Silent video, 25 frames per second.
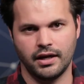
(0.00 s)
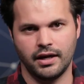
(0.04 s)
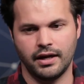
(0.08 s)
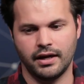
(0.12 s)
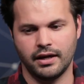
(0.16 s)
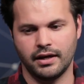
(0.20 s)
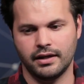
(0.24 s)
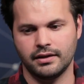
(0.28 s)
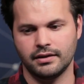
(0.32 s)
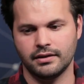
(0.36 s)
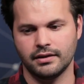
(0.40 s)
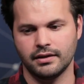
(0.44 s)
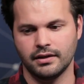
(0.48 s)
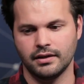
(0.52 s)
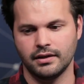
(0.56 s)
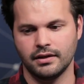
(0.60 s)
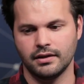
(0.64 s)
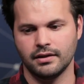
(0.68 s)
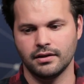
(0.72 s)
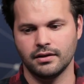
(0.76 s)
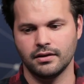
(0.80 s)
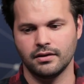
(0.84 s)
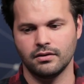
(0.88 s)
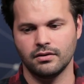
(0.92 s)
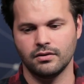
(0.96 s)
and
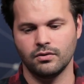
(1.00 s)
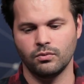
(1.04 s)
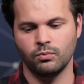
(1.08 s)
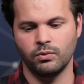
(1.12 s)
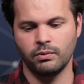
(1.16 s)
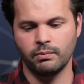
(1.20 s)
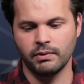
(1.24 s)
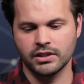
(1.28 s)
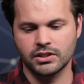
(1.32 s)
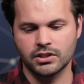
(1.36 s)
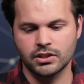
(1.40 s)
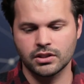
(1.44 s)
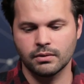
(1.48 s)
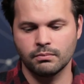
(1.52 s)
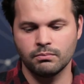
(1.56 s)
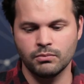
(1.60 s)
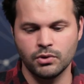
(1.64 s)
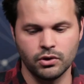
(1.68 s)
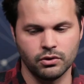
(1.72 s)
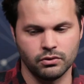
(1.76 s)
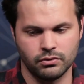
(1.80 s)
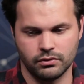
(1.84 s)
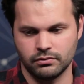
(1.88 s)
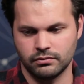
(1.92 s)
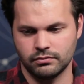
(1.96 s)
we went to the
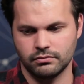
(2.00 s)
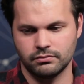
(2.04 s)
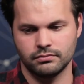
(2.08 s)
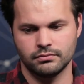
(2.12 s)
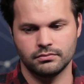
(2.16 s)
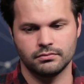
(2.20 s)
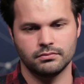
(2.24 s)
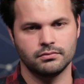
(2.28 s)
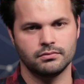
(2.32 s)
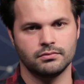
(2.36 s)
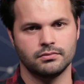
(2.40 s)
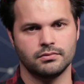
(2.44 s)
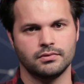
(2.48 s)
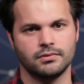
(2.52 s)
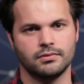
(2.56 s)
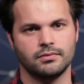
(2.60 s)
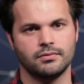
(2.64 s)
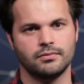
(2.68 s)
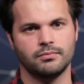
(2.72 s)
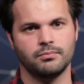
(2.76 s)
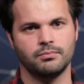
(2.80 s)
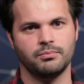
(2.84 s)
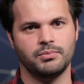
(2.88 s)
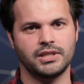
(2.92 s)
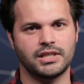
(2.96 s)
moon
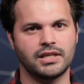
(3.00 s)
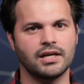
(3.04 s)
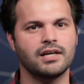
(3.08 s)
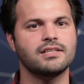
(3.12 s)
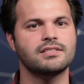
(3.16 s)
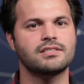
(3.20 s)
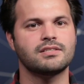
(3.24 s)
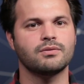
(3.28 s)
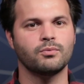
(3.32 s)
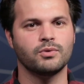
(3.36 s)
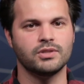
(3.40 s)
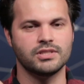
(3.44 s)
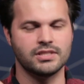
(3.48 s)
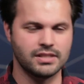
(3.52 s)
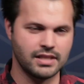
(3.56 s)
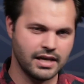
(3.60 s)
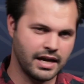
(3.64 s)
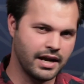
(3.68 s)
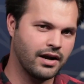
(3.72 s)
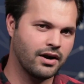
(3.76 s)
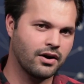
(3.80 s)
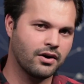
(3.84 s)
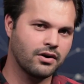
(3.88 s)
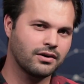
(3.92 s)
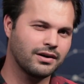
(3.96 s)
because it was
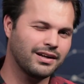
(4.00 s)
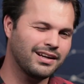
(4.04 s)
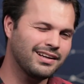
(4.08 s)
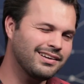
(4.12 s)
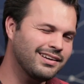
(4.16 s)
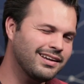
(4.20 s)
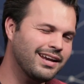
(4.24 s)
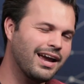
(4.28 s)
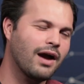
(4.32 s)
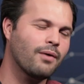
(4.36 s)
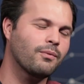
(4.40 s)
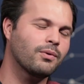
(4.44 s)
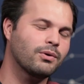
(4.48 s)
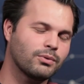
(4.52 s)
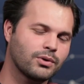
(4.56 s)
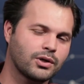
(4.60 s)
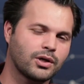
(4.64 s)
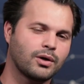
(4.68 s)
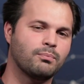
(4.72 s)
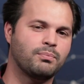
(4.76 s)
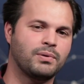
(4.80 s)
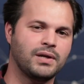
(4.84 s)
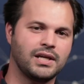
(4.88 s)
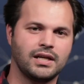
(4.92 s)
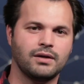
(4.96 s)
there, and yeah, we were
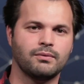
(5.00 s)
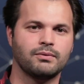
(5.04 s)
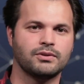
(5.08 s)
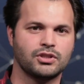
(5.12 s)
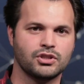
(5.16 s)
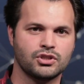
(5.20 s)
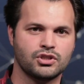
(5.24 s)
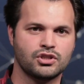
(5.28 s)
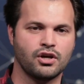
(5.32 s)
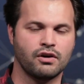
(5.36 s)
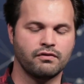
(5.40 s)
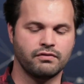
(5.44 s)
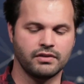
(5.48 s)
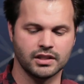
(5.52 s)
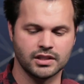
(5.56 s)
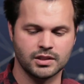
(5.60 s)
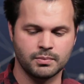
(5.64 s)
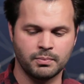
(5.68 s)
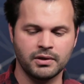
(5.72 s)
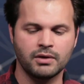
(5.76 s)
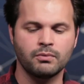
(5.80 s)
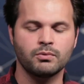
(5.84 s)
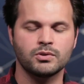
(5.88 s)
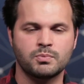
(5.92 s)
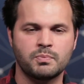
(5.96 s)
competing with the Soviets,
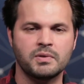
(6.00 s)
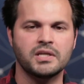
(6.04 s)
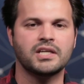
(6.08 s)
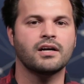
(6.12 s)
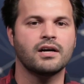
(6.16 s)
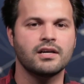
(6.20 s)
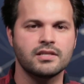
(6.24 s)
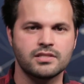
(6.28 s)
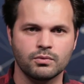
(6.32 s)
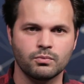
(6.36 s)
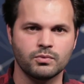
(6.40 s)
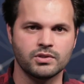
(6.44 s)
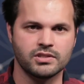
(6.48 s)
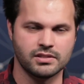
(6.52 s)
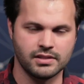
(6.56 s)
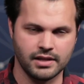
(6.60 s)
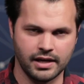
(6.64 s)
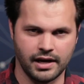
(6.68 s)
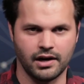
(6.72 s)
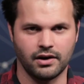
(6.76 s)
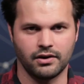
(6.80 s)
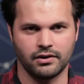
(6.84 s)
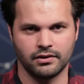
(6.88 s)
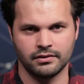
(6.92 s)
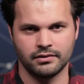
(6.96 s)
but it was because it was
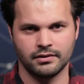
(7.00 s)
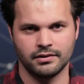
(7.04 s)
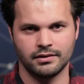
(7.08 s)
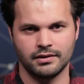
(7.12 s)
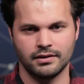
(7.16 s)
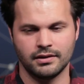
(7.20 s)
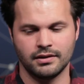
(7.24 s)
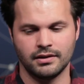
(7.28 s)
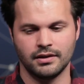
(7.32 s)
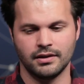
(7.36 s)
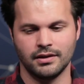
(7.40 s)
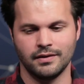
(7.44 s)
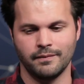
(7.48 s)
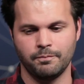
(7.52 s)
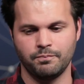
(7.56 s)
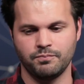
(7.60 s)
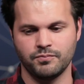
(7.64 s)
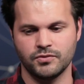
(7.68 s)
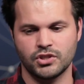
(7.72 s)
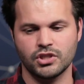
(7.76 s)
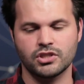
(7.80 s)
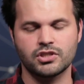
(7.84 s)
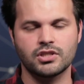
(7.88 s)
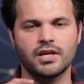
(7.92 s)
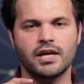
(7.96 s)
there.
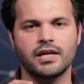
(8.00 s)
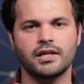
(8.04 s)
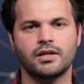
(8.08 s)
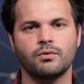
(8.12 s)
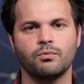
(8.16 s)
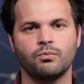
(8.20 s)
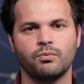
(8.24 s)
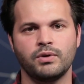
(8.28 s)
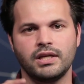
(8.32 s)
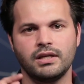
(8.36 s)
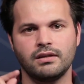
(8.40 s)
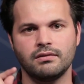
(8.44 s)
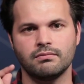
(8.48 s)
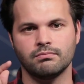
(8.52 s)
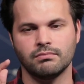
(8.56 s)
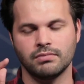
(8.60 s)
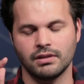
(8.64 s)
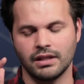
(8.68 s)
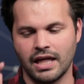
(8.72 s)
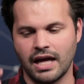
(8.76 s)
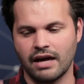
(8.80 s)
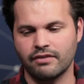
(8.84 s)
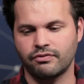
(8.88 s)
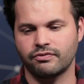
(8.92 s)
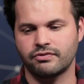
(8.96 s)
Just like we
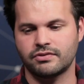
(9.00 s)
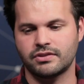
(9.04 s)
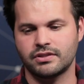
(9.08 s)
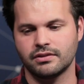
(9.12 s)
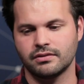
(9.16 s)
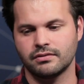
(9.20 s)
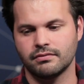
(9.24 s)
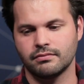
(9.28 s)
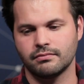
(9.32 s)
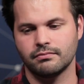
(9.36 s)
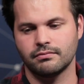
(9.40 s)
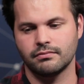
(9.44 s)
left